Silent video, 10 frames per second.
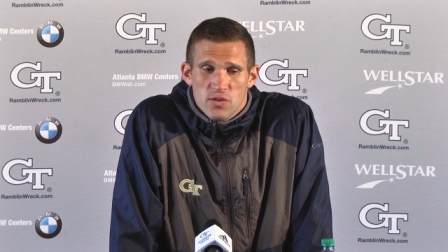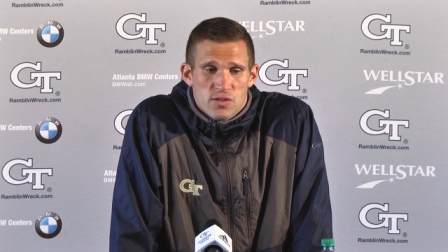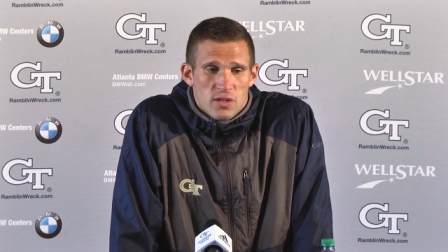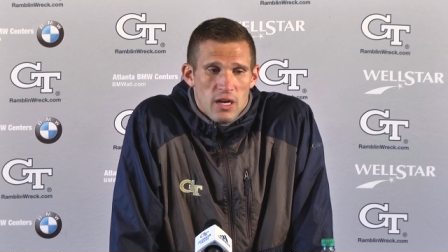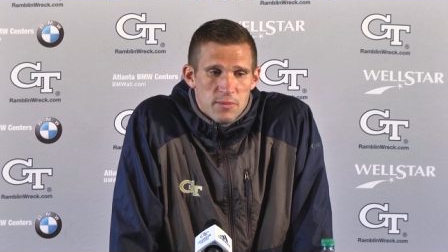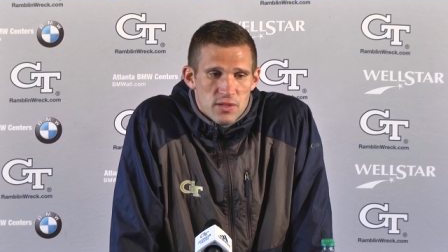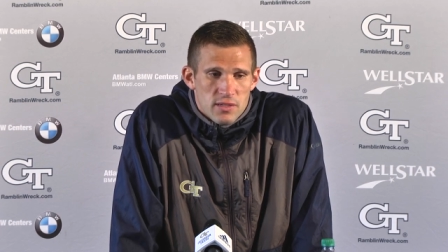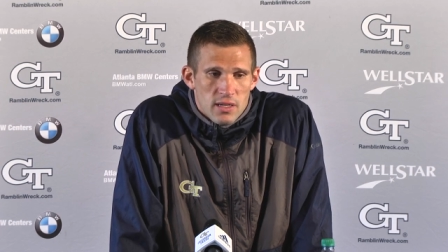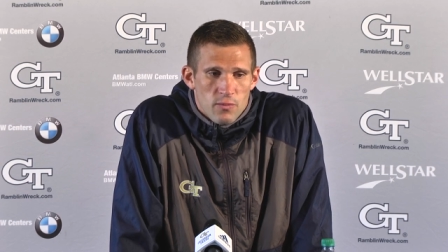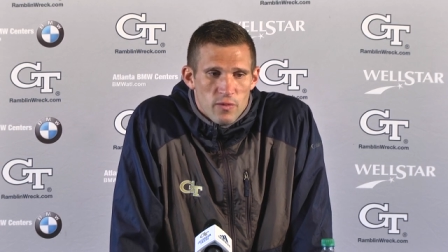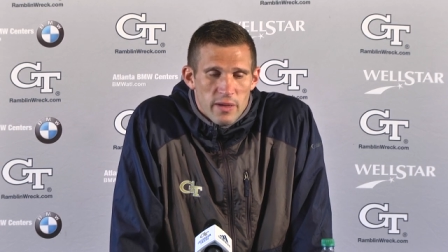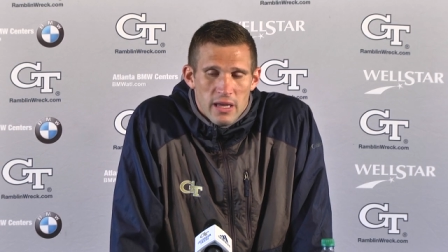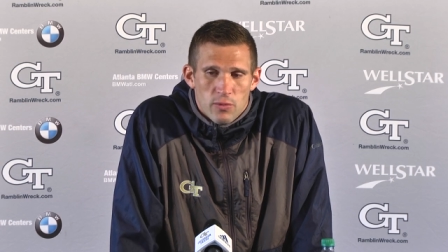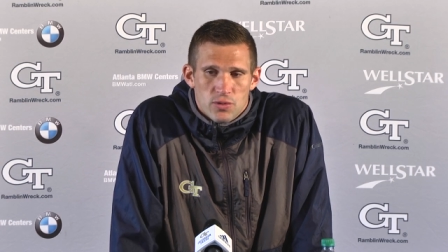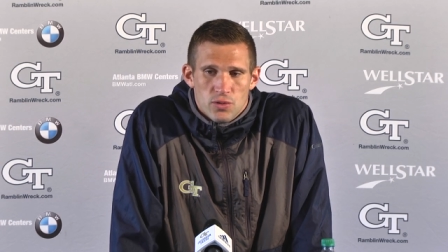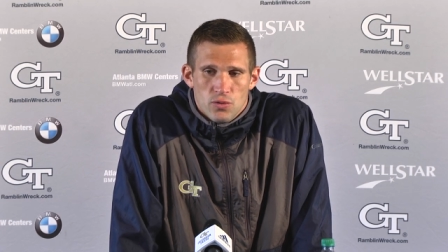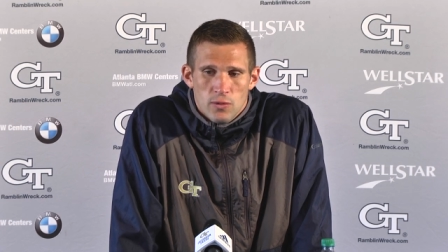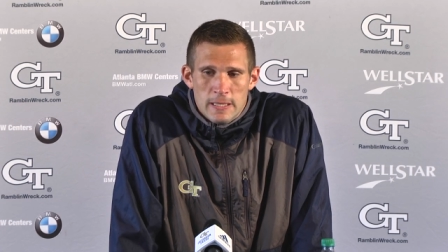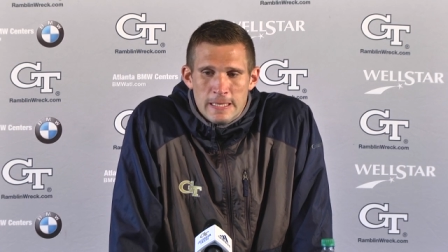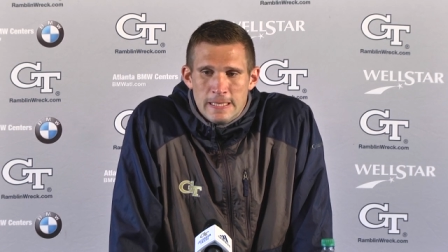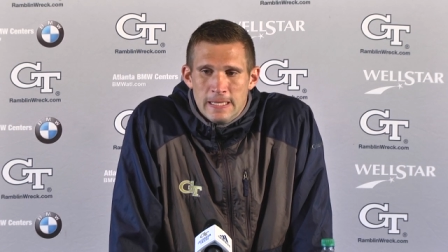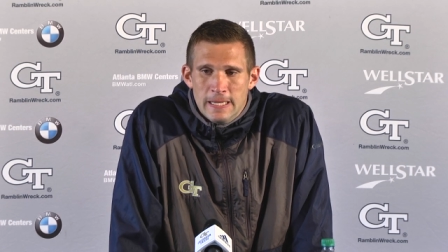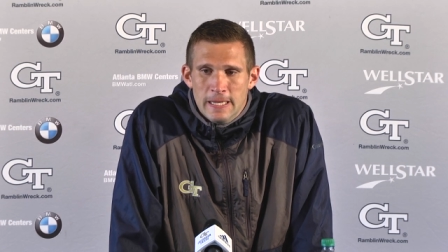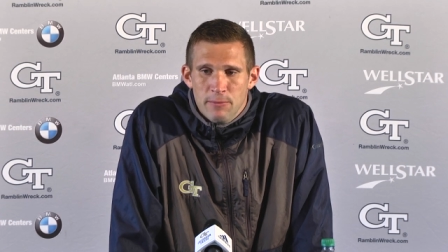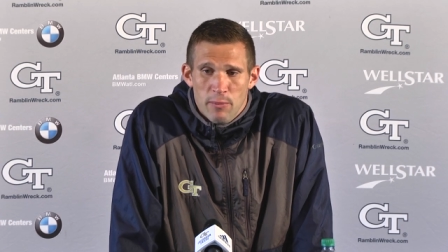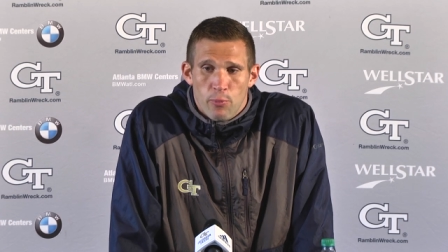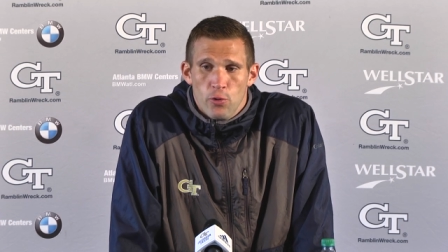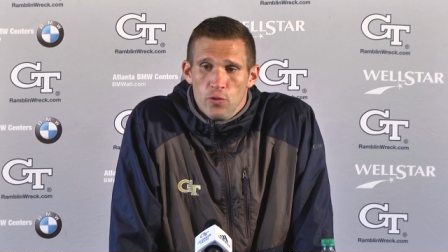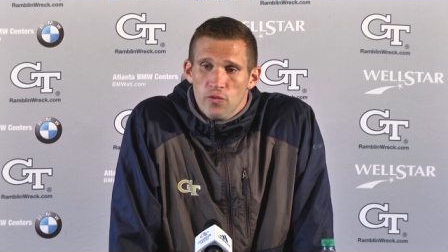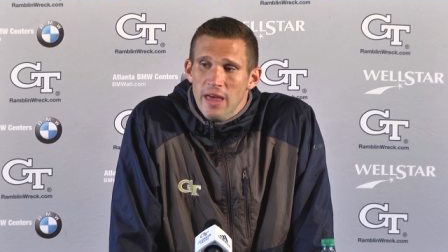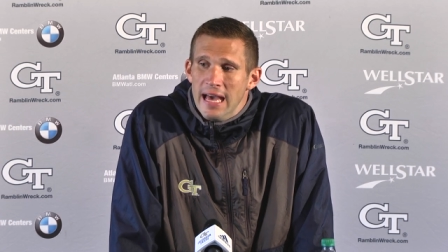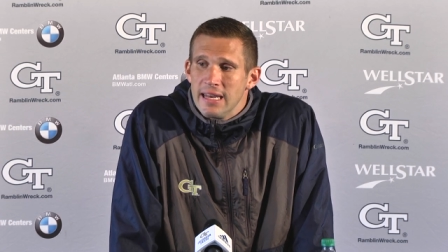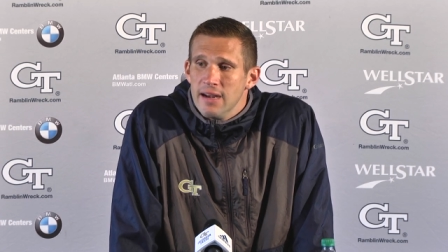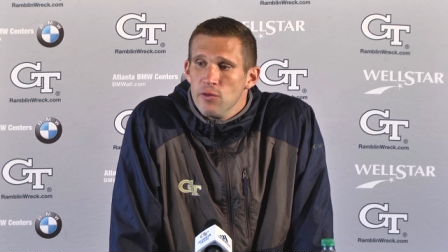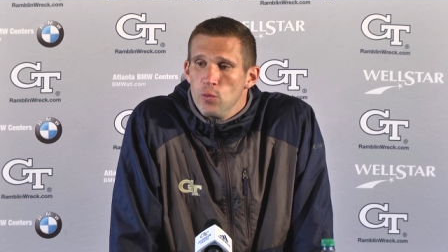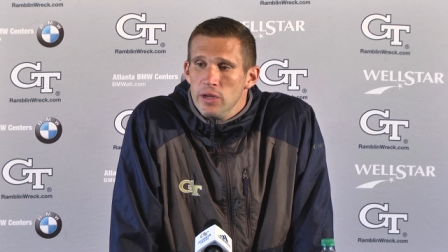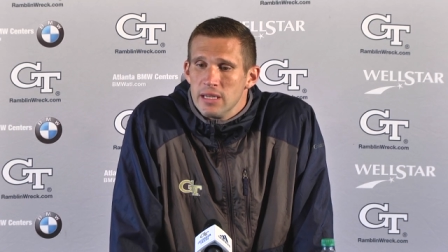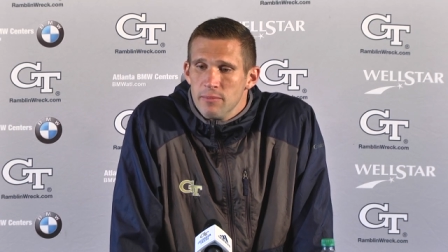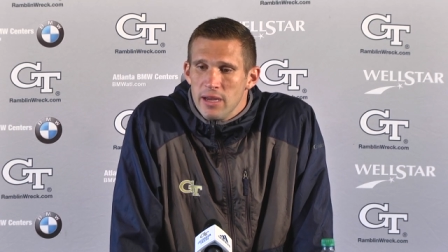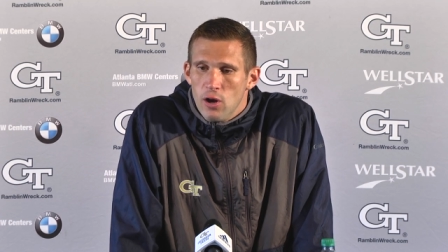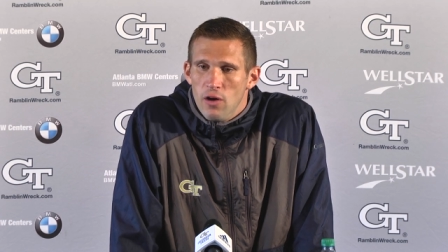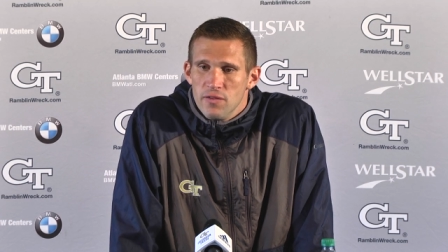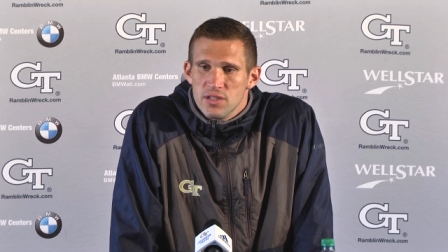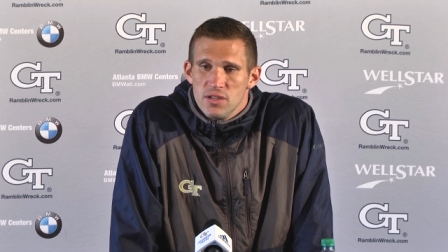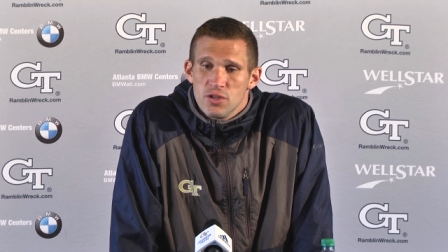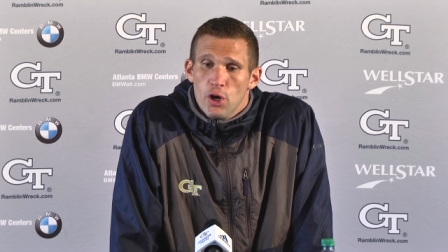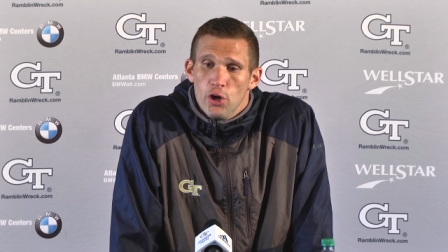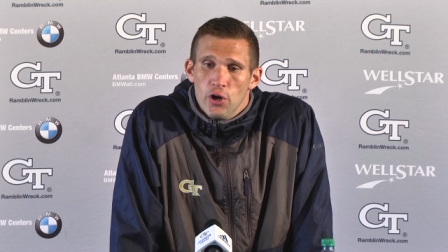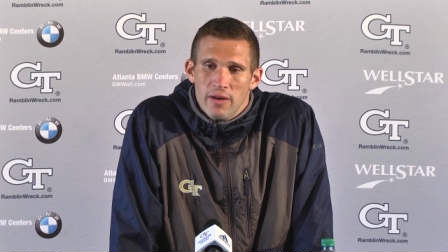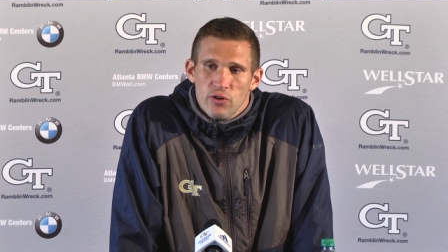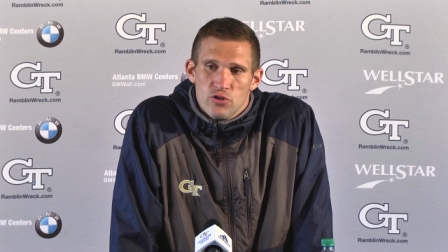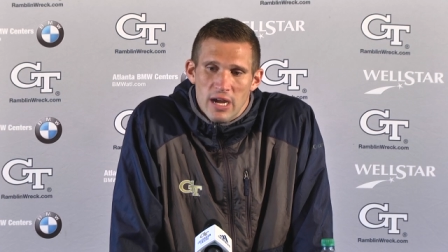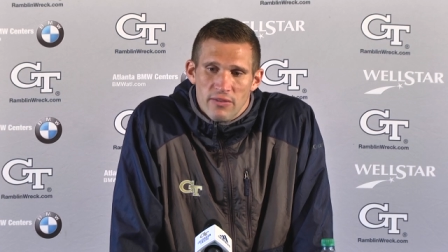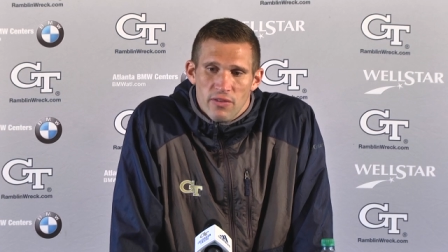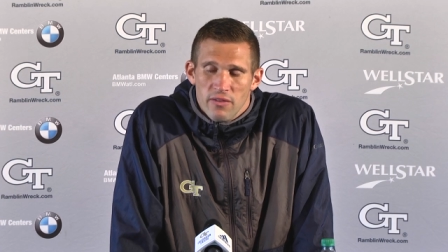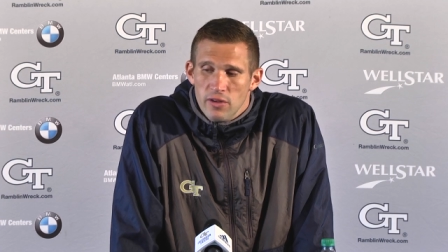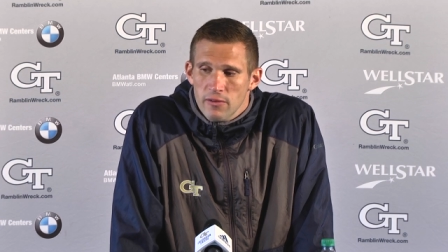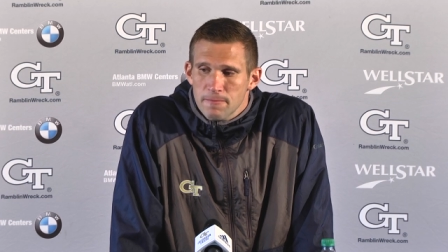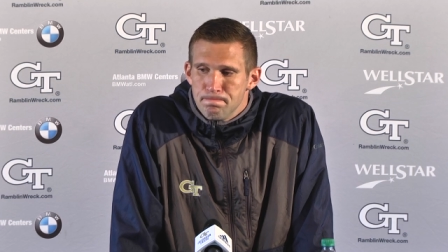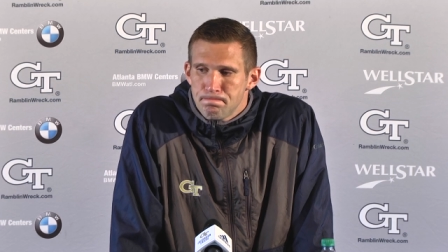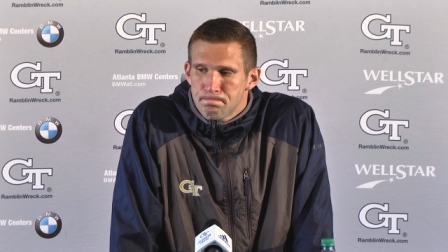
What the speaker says: versus a Clemson team, we've been able to improve that every week and make offenses earn every drive that they've given.